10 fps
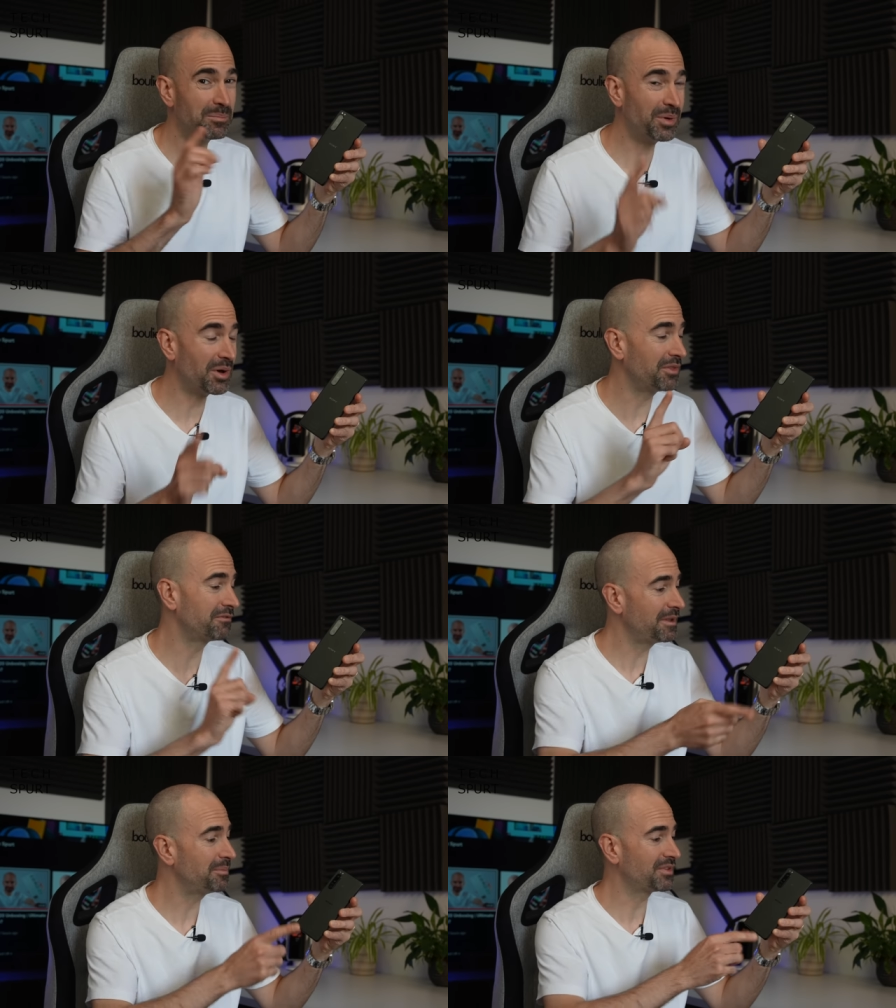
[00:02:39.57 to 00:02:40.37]
But on the
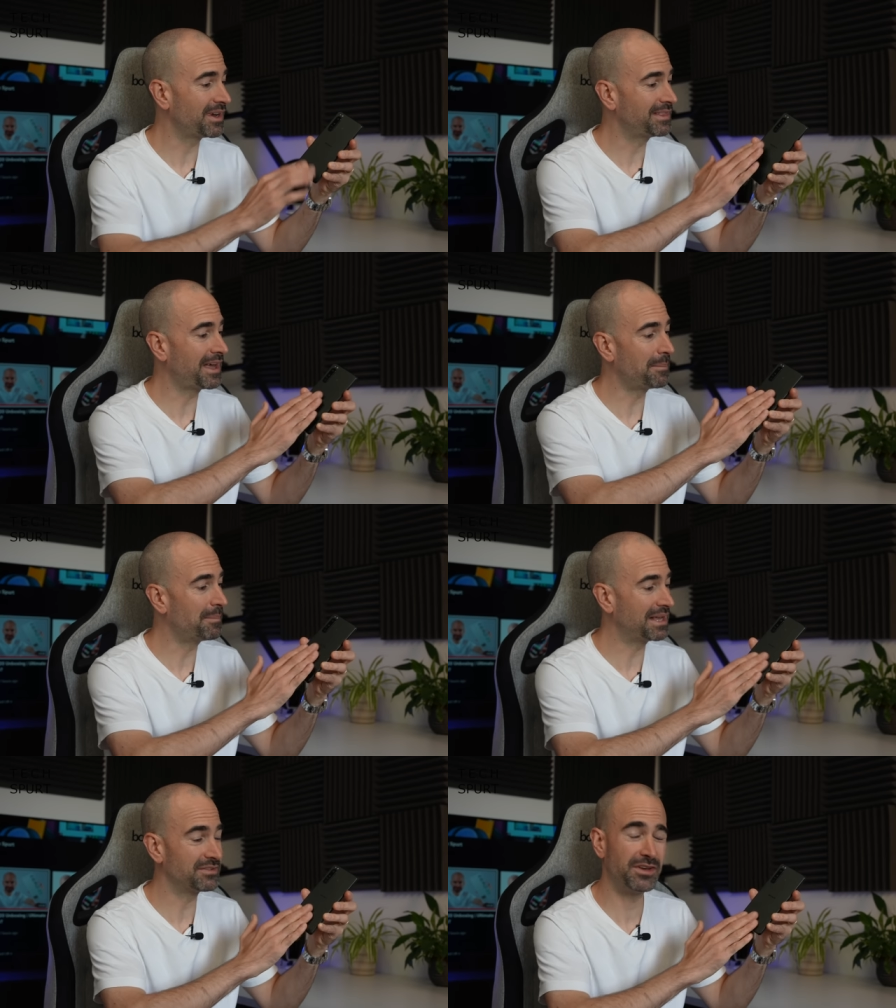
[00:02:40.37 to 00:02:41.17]
flip side, that
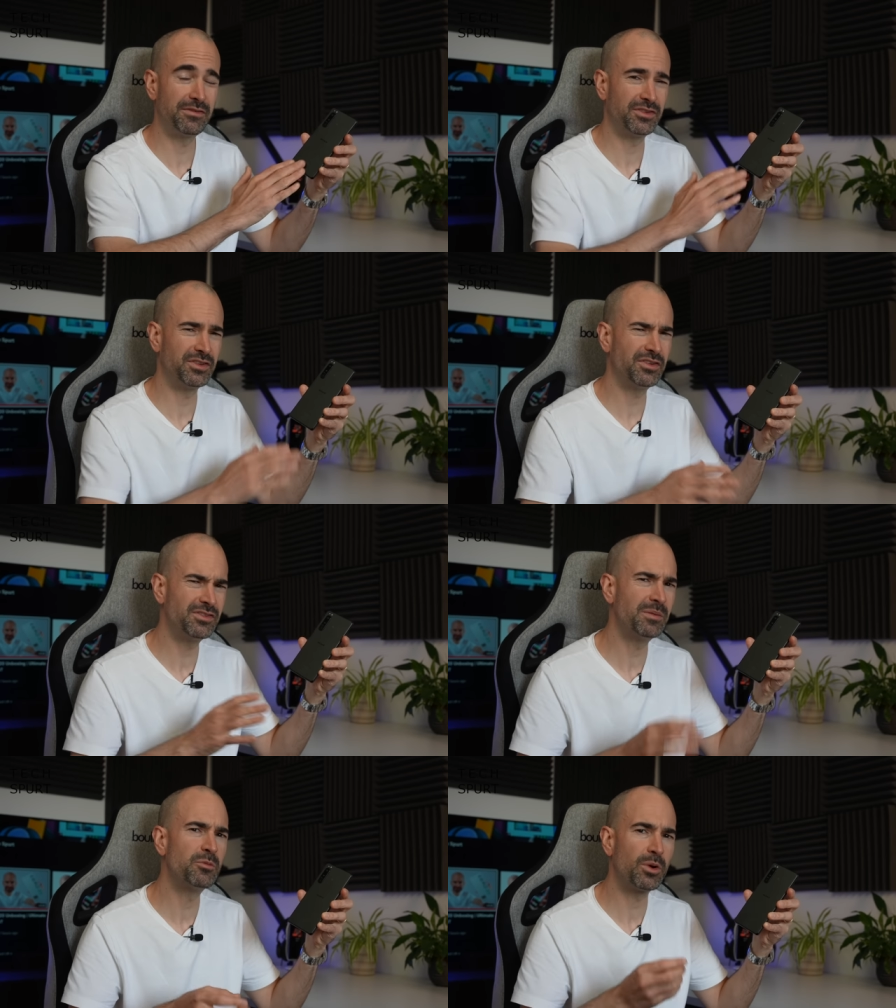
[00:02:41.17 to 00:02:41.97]
matte surface
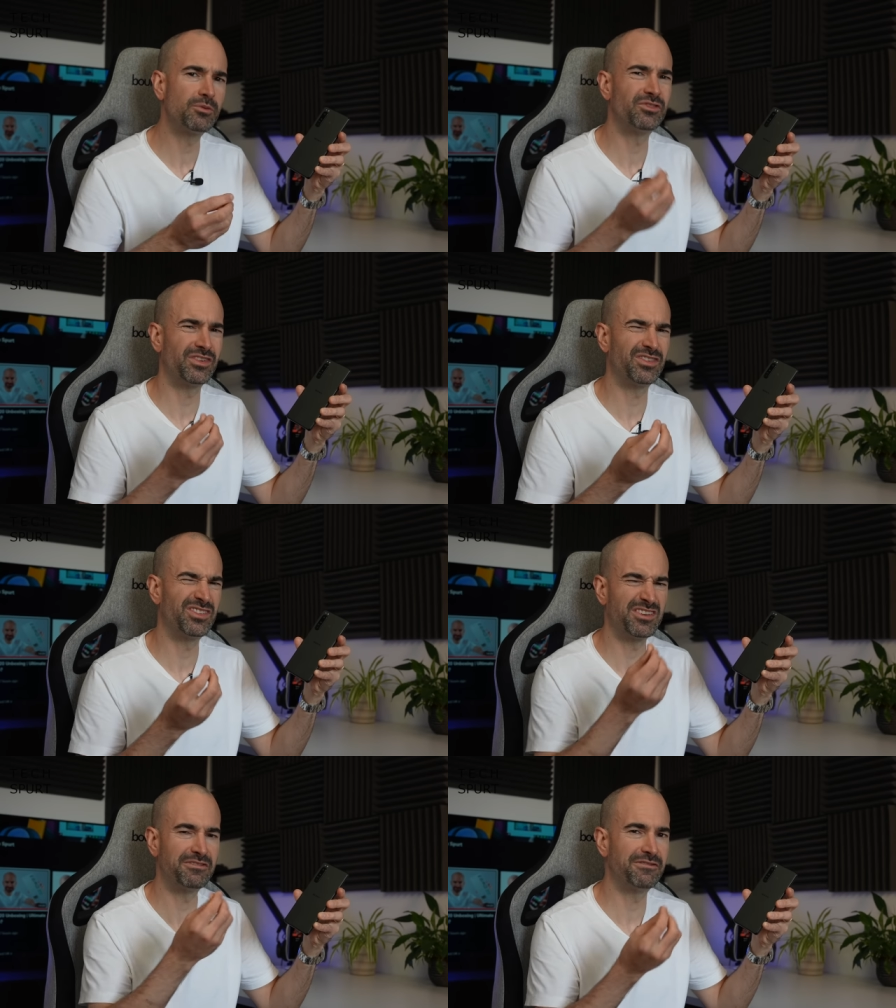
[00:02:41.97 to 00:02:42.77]
does seem quite
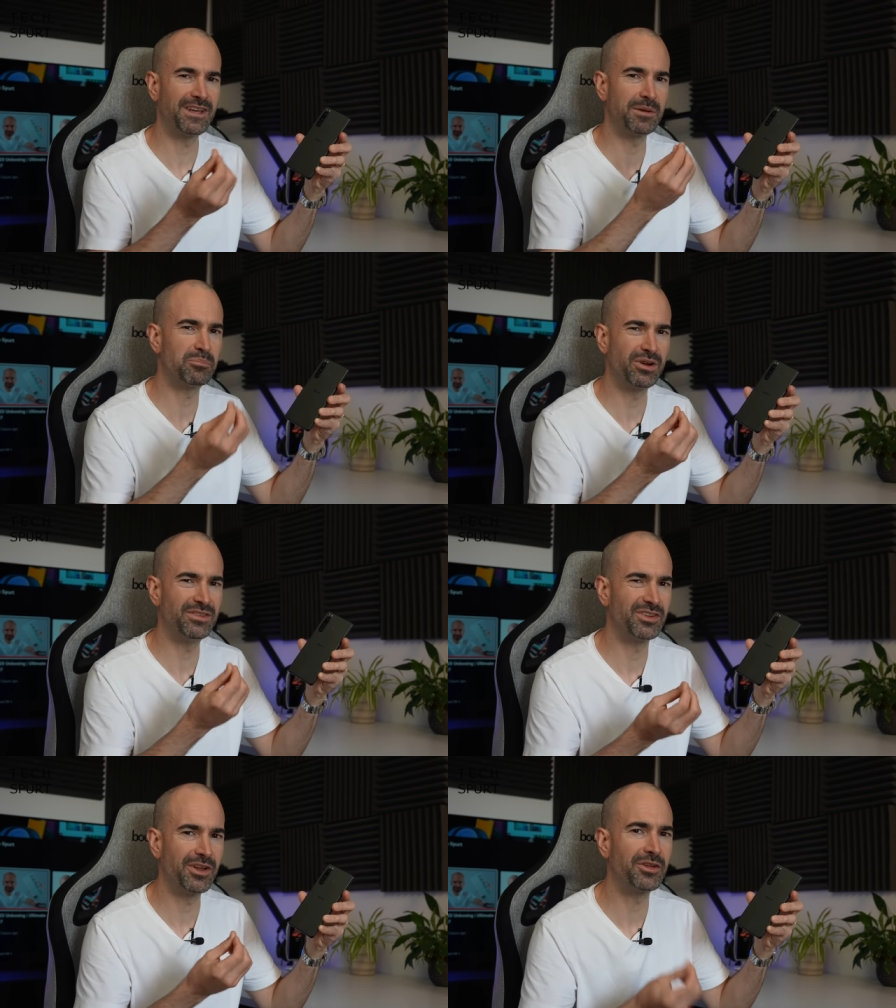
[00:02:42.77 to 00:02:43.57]
resistant to
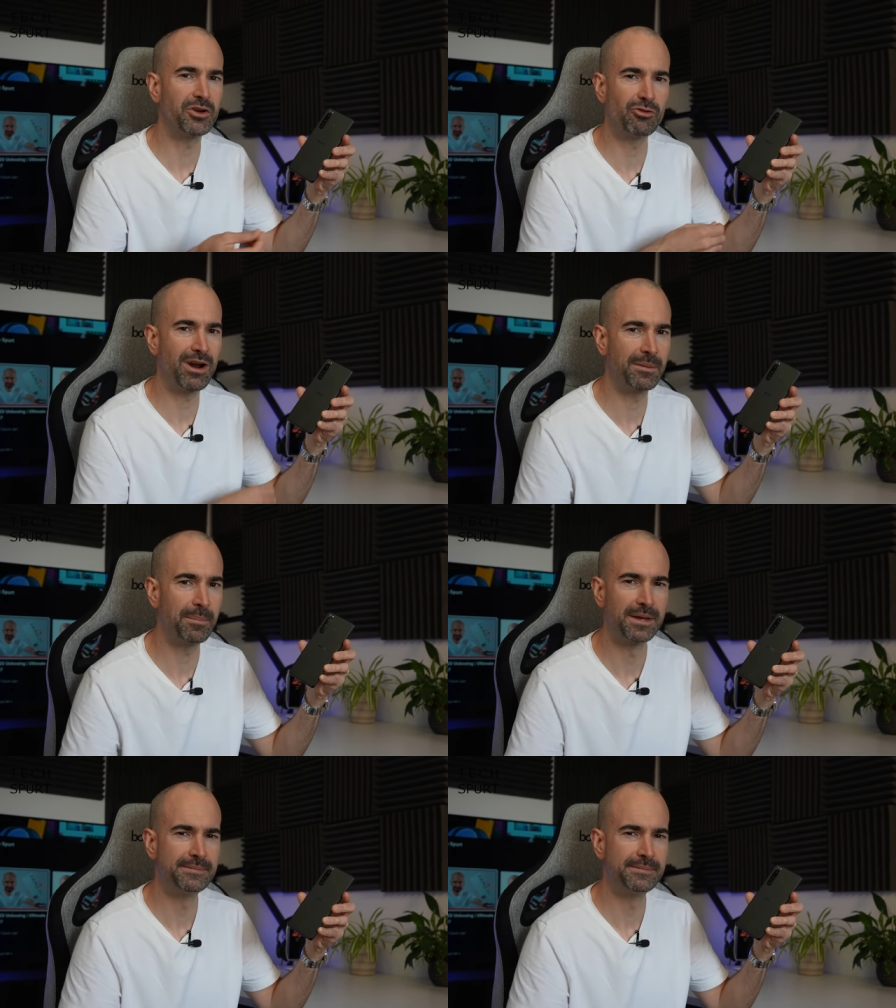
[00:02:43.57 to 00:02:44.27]
fingerprints and other grime.